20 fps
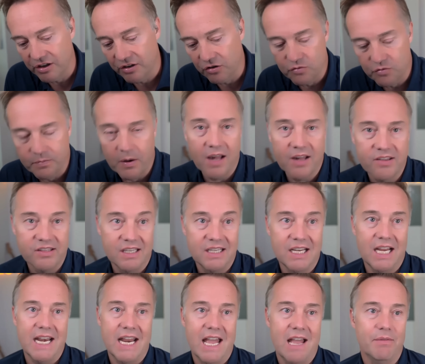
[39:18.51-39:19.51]
You look at those
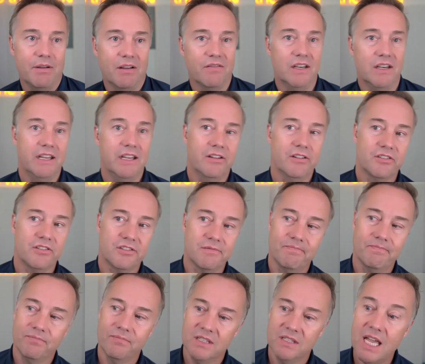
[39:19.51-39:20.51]
Boston Dynamic
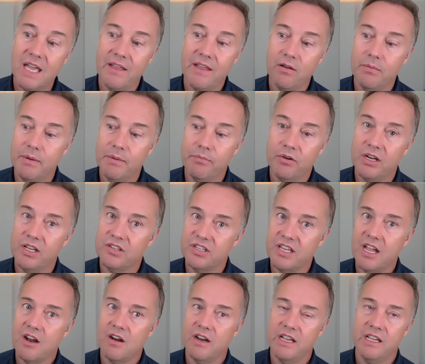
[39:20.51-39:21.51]
videos. Yeah, that would be pretty
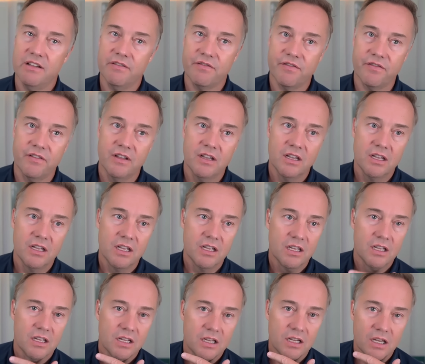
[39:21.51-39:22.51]
scary if
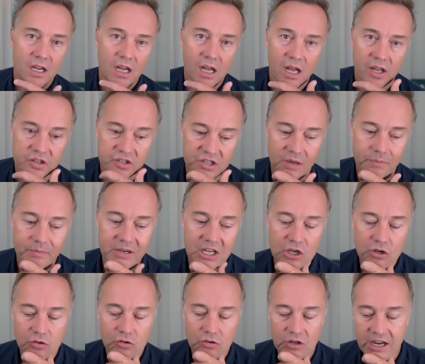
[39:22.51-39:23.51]
uh,
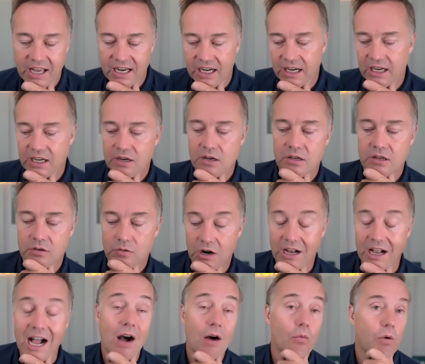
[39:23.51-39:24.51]
somebody created
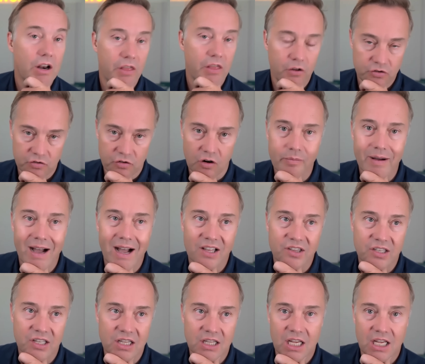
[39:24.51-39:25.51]
or got one of those
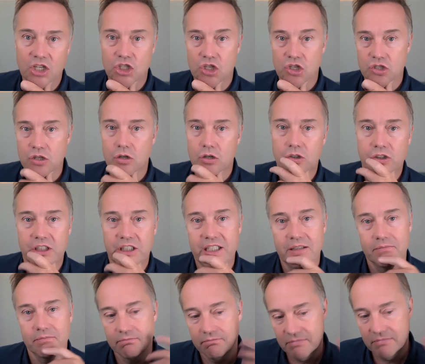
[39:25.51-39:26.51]
robots and then just told
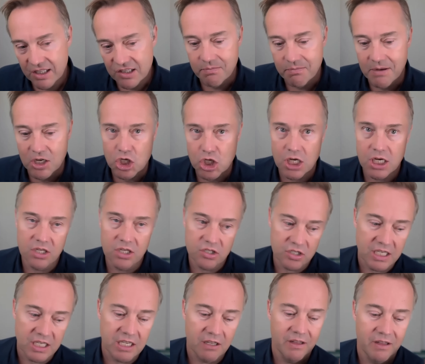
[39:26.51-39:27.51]
it, its mission
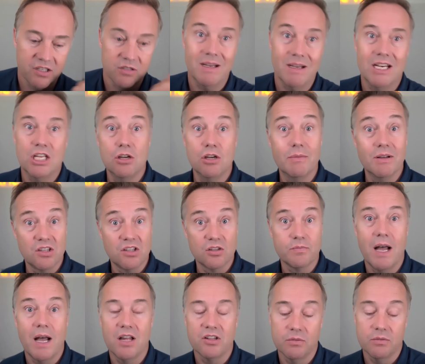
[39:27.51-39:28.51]
is to kill as many
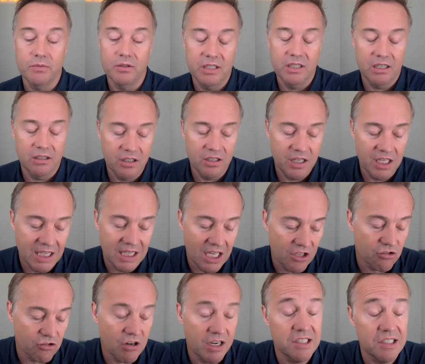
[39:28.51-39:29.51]
humans as possible. Now, you think
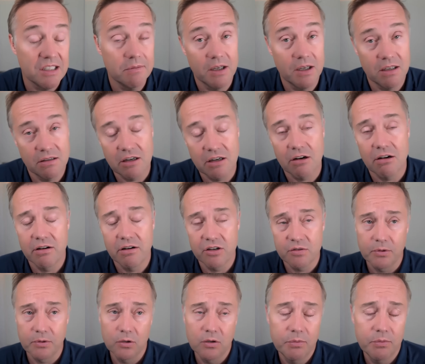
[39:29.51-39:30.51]
that's crazy, but
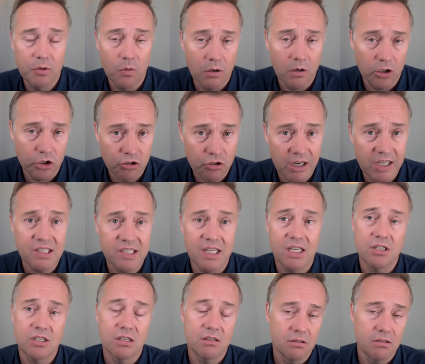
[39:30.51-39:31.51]
terrorists blew up the World Trade
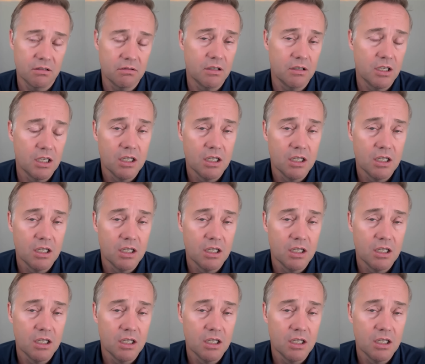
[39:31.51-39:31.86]
Center.